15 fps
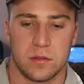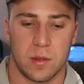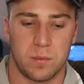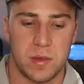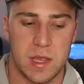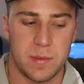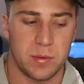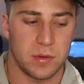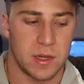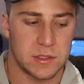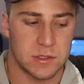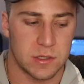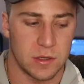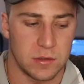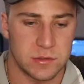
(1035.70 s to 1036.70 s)
The people
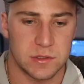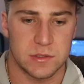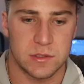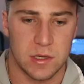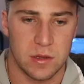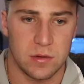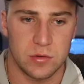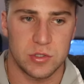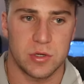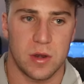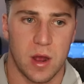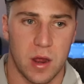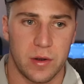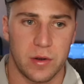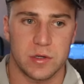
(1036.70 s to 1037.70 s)
that's closest to you
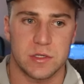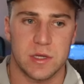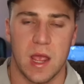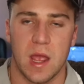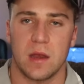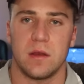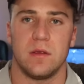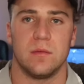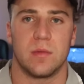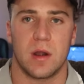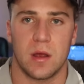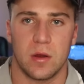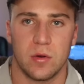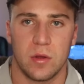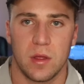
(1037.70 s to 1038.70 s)
should understand you,
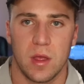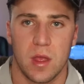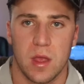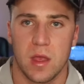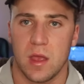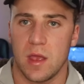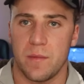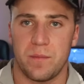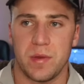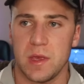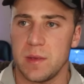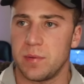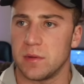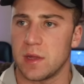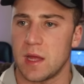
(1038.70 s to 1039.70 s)
bro. If
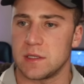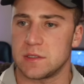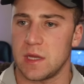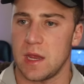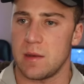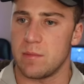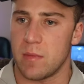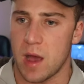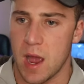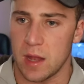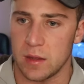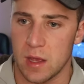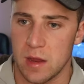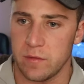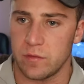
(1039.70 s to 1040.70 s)
people that's in my
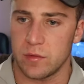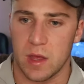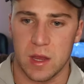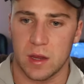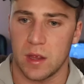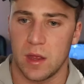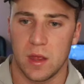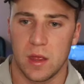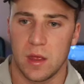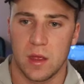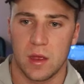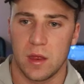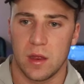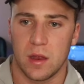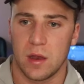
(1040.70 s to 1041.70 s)
life, like,
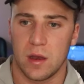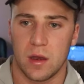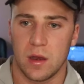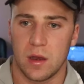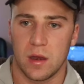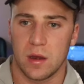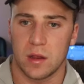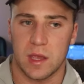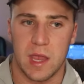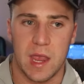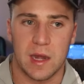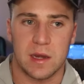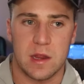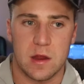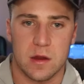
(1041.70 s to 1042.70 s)

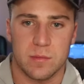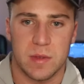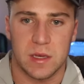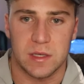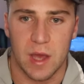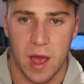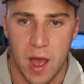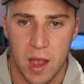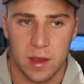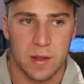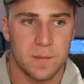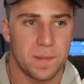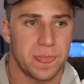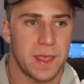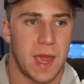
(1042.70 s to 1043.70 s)
can't hear me
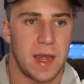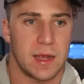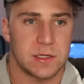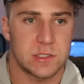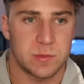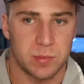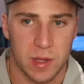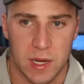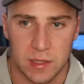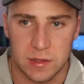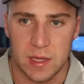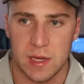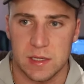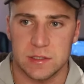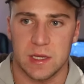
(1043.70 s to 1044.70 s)
talk and explain
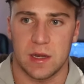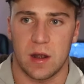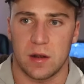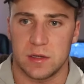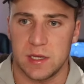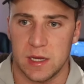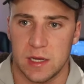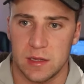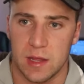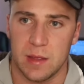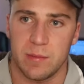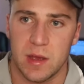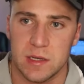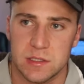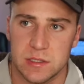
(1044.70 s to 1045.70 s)
things and
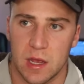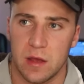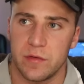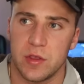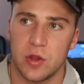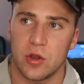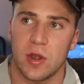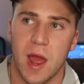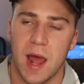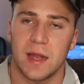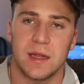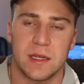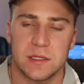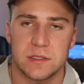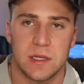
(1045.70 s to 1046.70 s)
articulate myself, you're
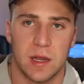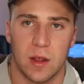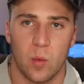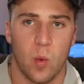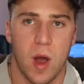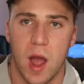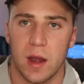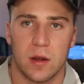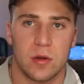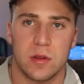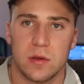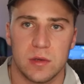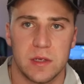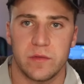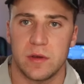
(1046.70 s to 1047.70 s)
not listening. Why are
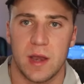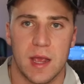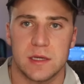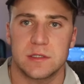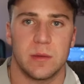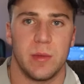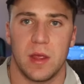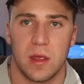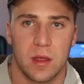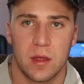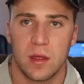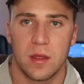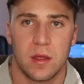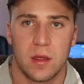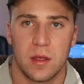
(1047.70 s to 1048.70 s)
you even next to me?
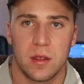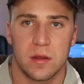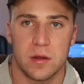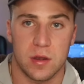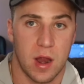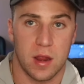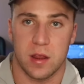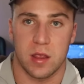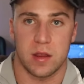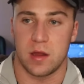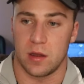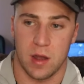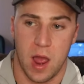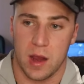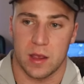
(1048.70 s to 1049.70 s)
You're
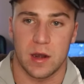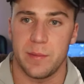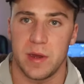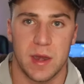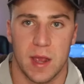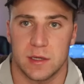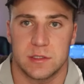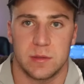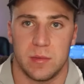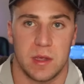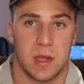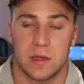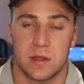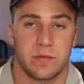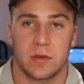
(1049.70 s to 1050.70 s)
not going to be next to
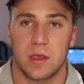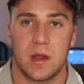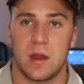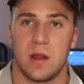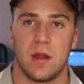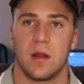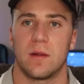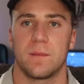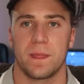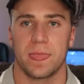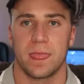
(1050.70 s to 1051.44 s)
me. Get out of here.